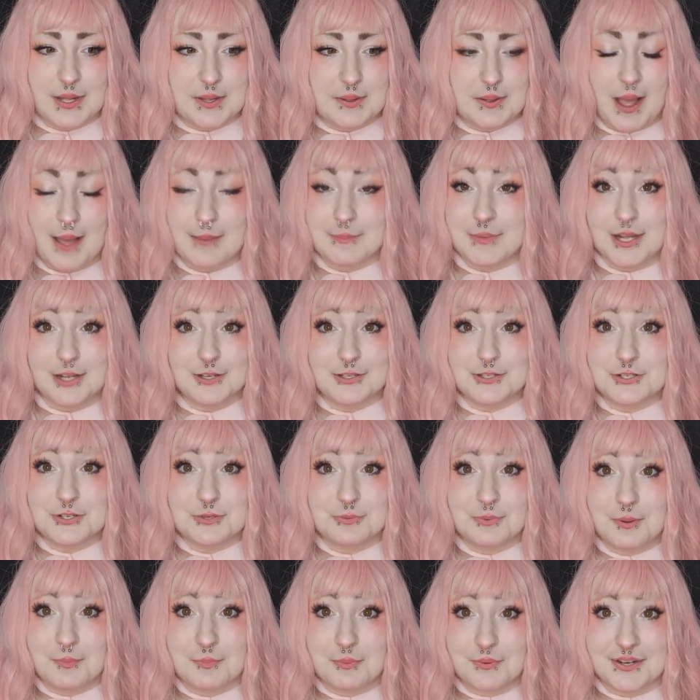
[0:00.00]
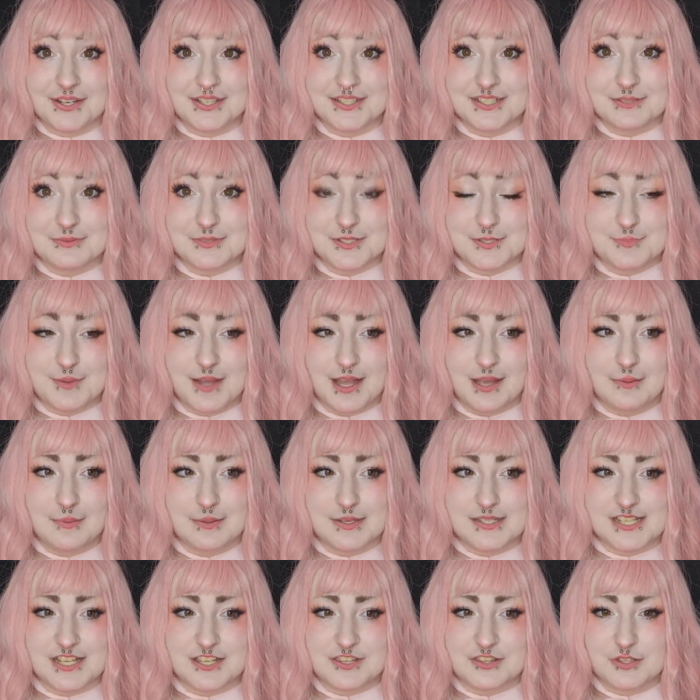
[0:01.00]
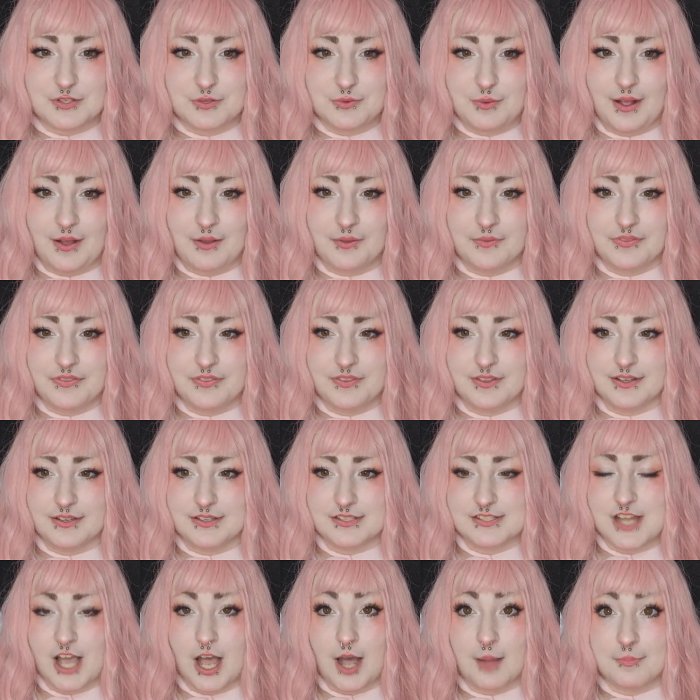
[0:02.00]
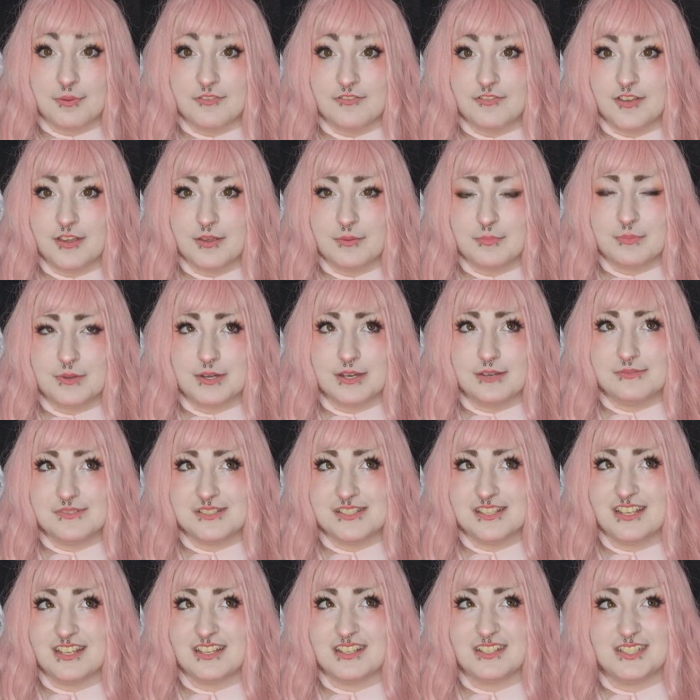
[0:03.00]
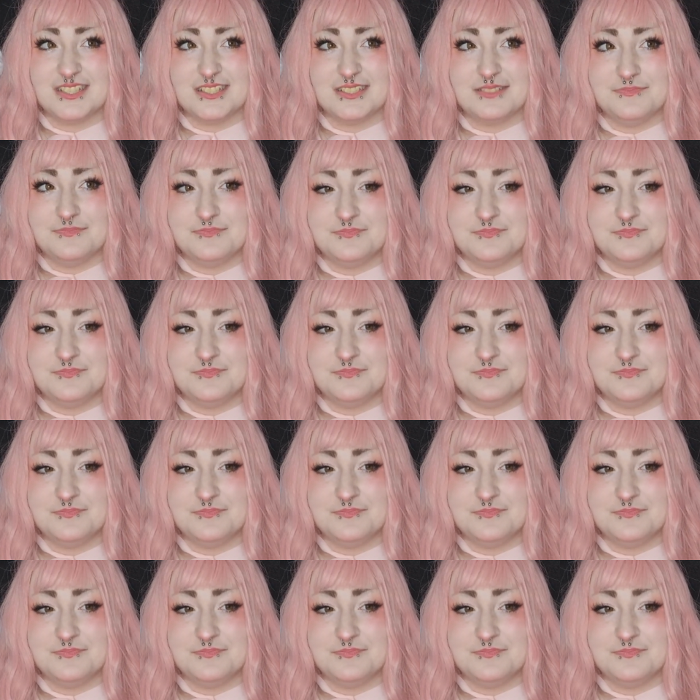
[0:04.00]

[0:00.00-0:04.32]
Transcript: I'm not sure what brand it was by because I threw out the top of it, but it was like,